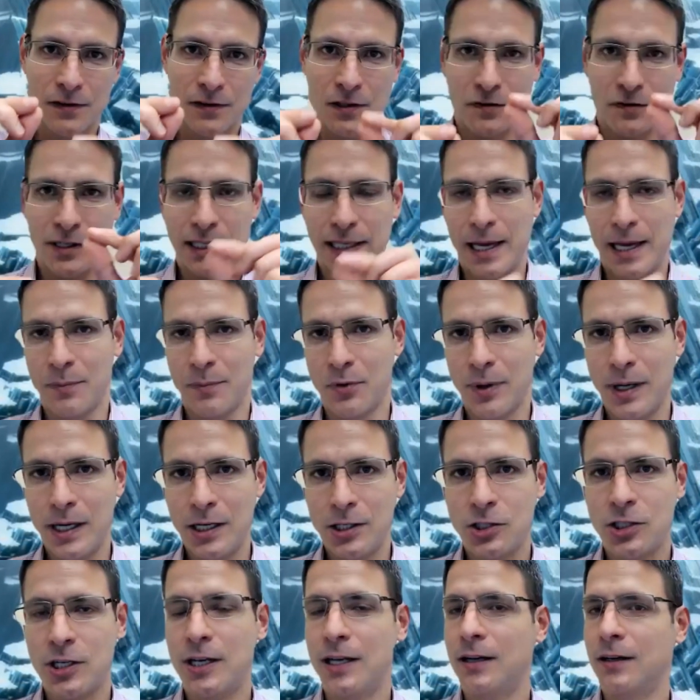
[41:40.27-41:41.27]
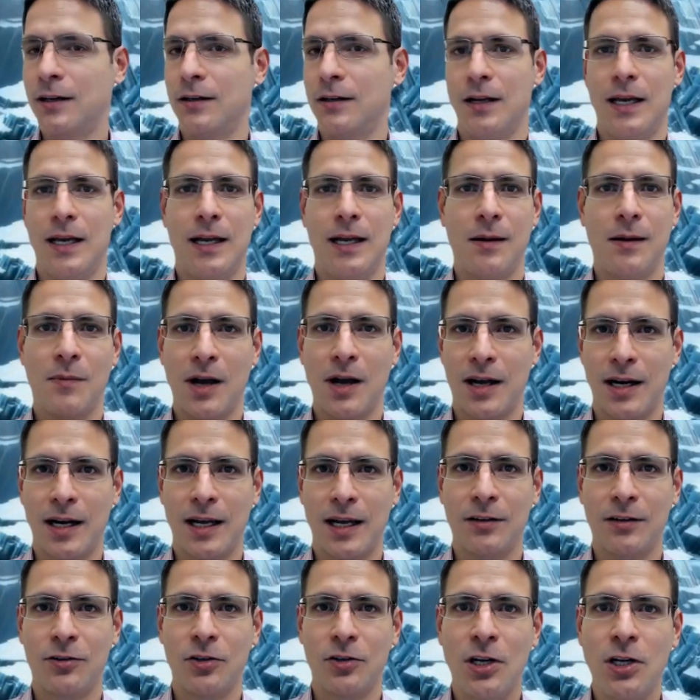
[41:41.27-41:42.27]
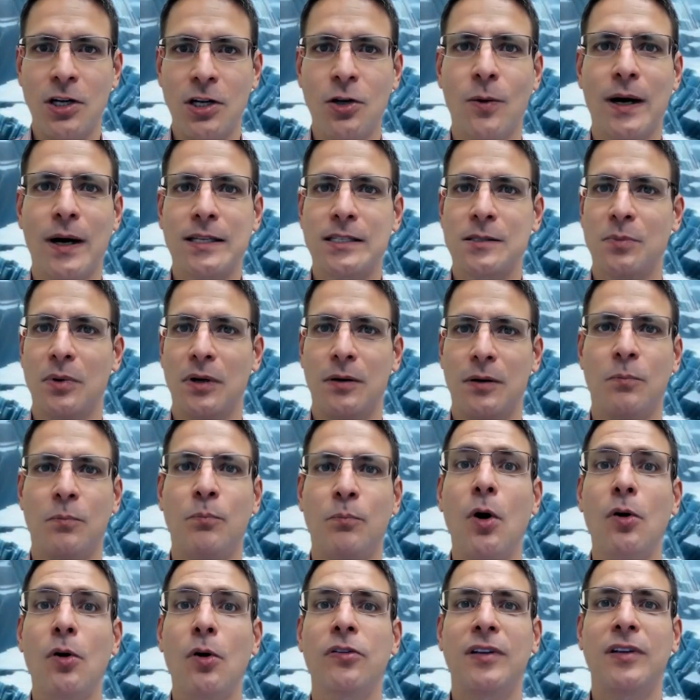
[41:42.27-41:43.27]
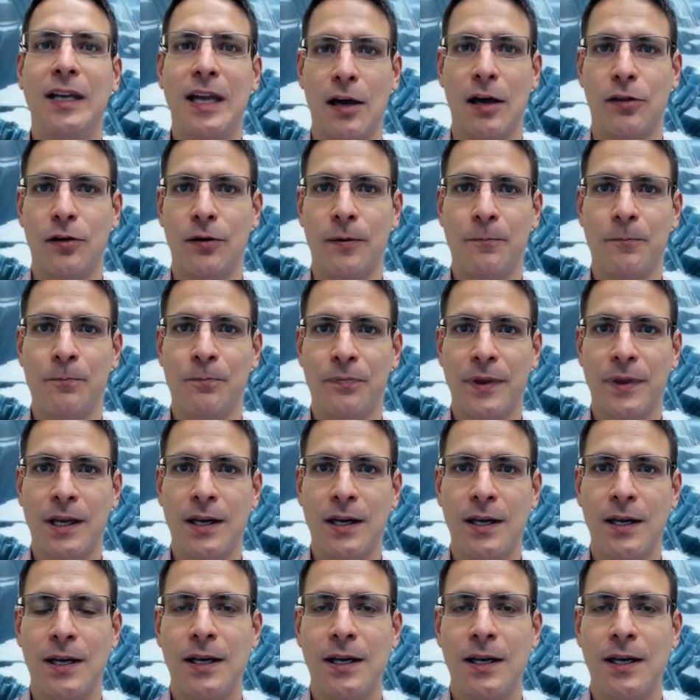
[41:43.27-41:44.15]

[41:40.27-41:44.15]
different levels of collaboration, and I'm not going to get into the nuance, but both together.